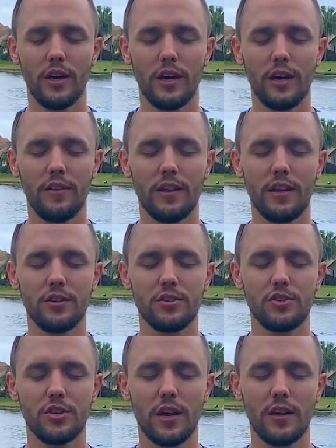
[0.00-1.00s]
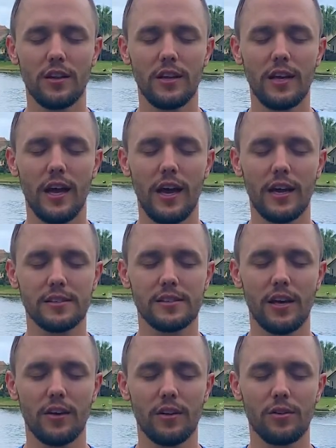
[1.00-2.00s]
And then gently
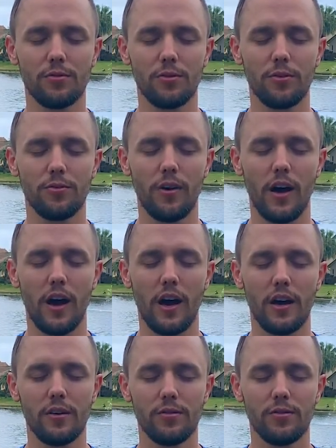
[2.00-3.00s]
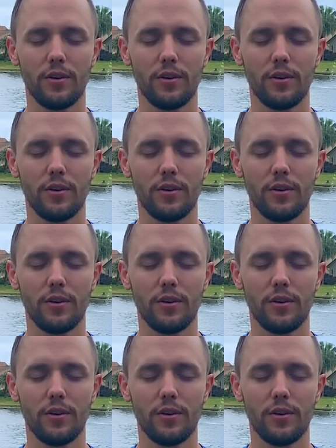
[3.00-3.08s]
exhaling for 5.